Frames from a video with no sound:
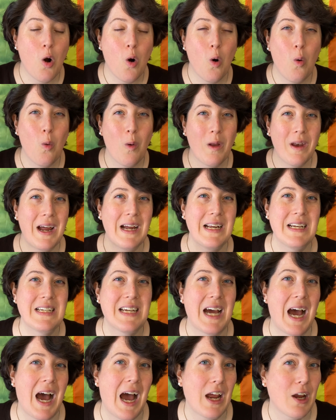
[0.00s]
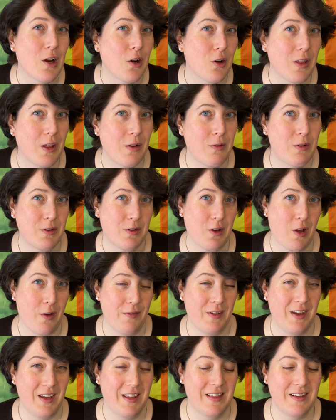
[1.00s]
While not entirely
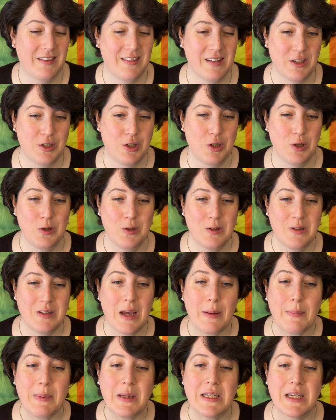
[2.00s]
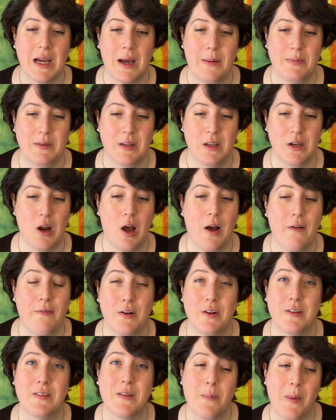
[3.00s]
resolving this issue, Debbie Thompson
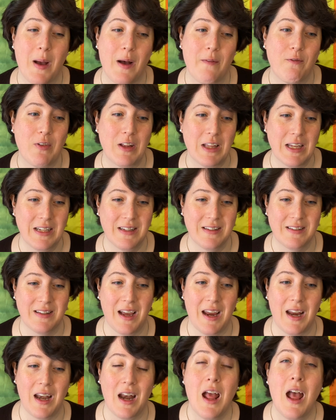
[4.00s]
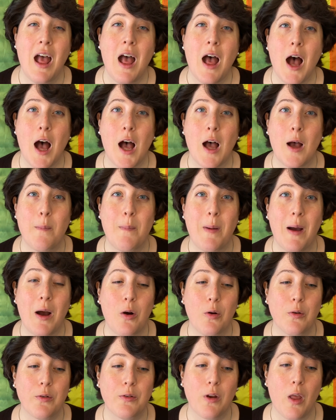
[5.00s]
offered some helpful insight
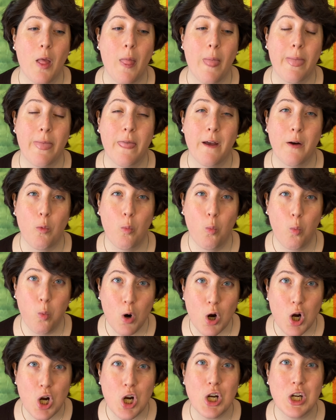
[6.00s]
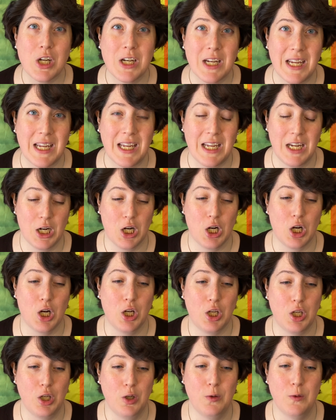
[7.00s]
about the word here
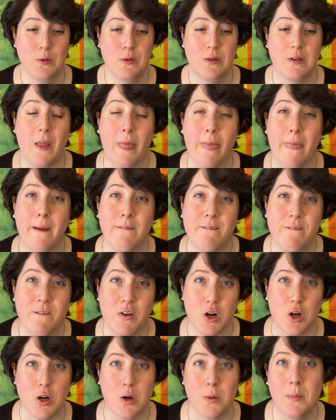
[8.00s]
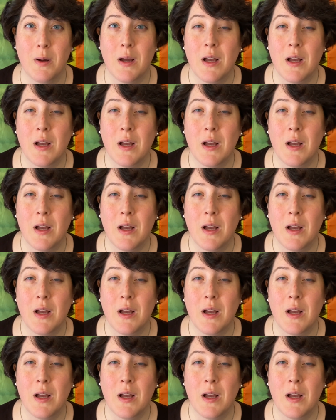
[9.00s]
used, the verb